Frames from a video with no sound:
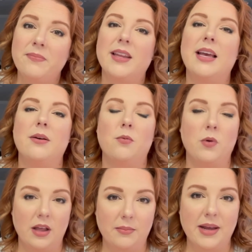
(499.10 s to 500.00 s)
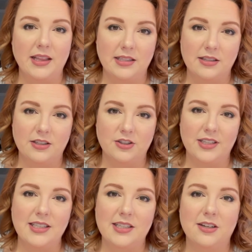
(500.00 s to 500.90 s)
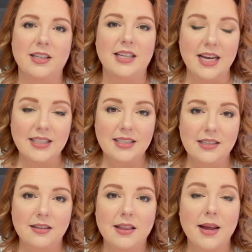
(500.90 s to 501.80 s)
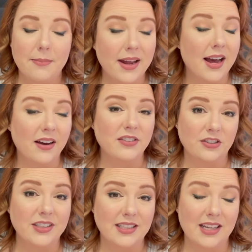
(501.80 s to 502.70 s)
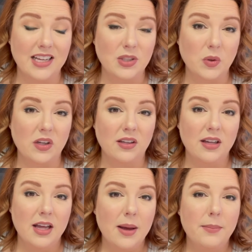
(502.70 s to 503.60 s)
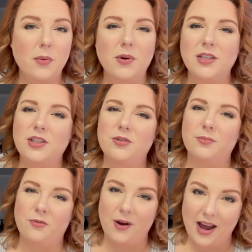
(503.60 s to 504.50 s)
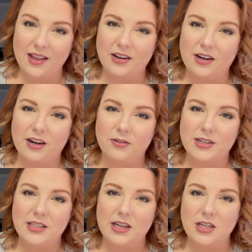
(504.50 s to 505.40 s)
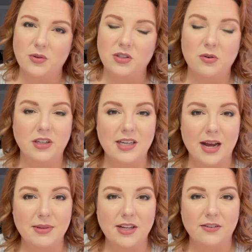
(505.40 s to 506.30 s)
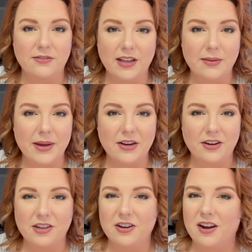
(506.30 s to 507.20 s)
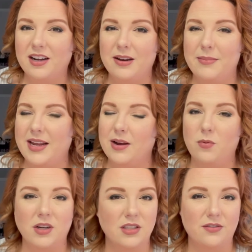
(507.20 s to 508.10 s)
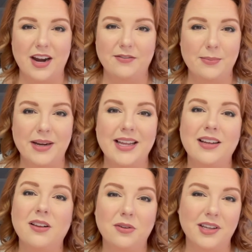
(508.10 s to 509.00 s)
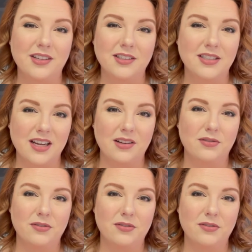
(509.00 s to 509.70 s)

It will make the surgery easier. Yes, they may have to reschedule, but wouldn't you rather reschedule to a time that you're feeling better you're not gonna make it worse for everybody, including yourself?